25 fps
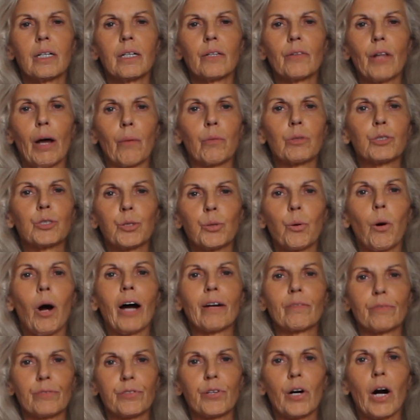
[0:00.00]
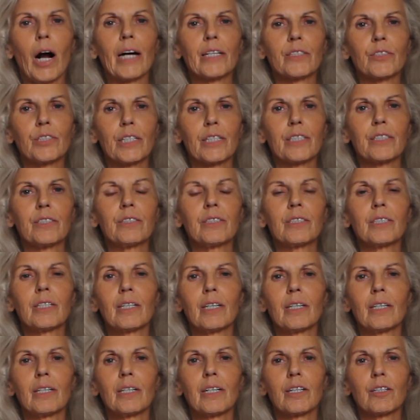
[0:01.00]
that was quite frightening.
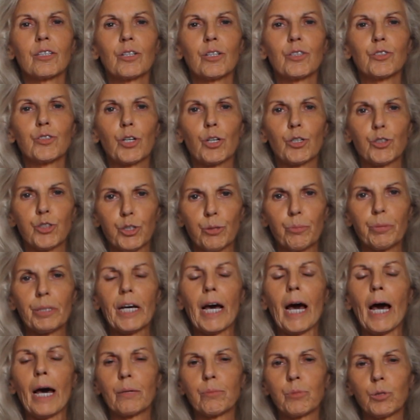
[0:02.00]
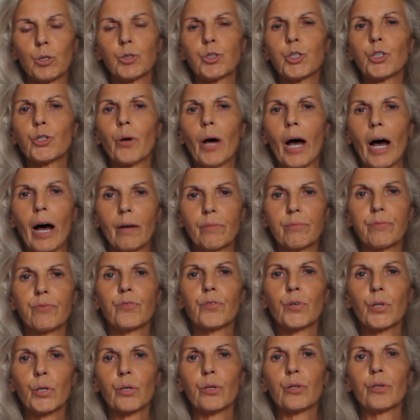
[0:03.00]
So to be able to have
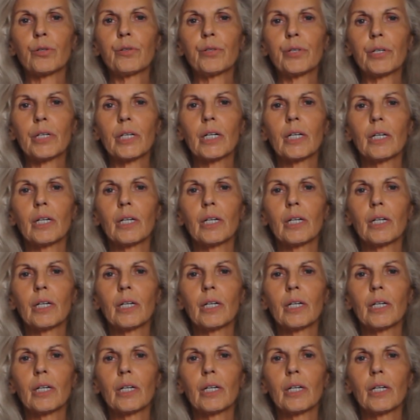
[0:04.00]
food